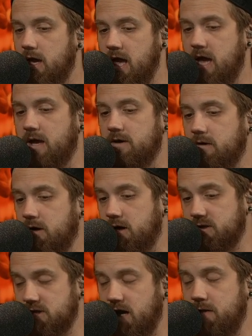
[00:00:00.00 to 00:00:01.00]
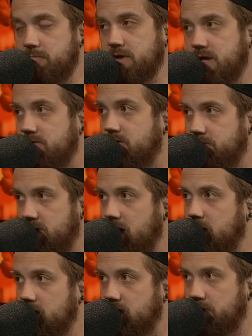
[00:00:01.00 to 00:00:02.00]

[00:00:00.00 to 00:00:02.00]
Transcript: And honestly, I believe him there.